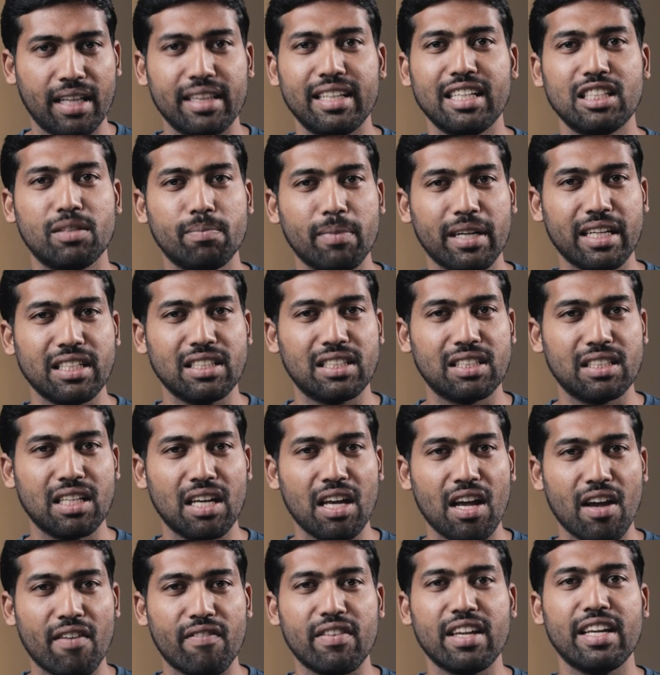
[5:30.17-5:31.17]
This means
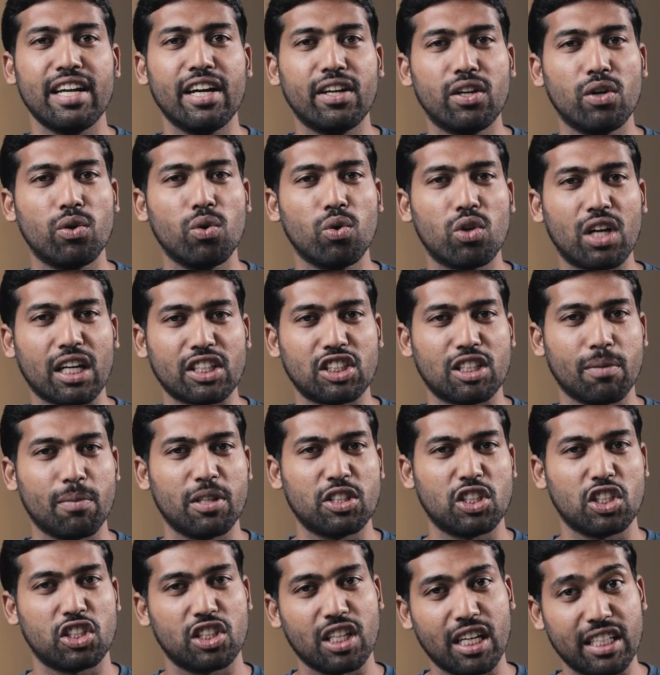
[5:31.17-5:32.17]
we need to do
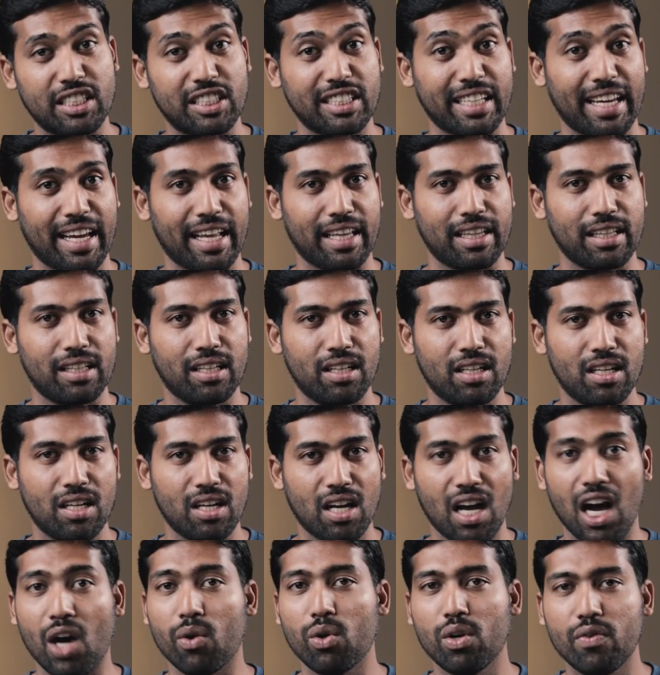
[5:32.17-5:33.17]
customization at scale.
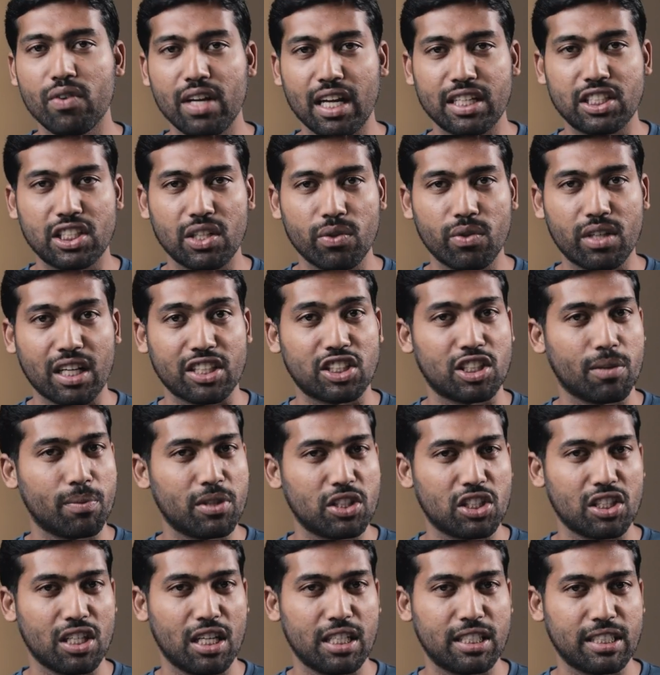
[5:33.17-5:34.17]
How do we achieve
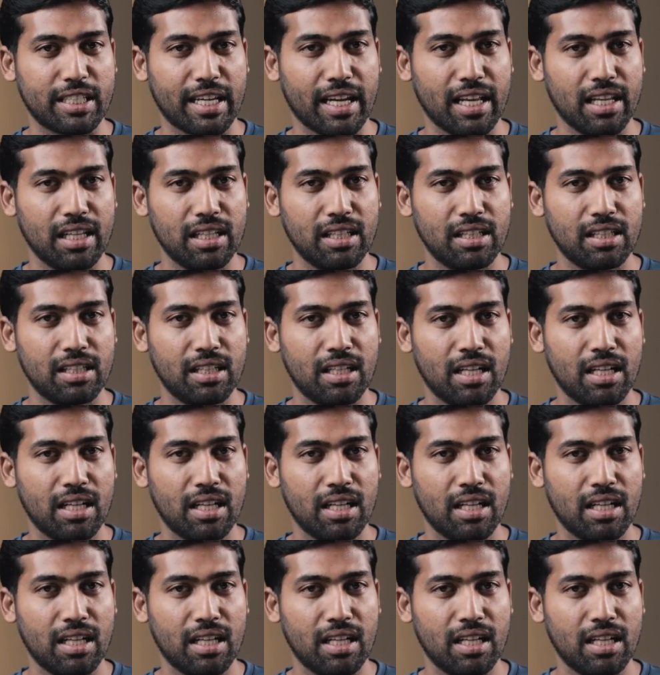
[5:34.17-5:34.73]
customization at scale?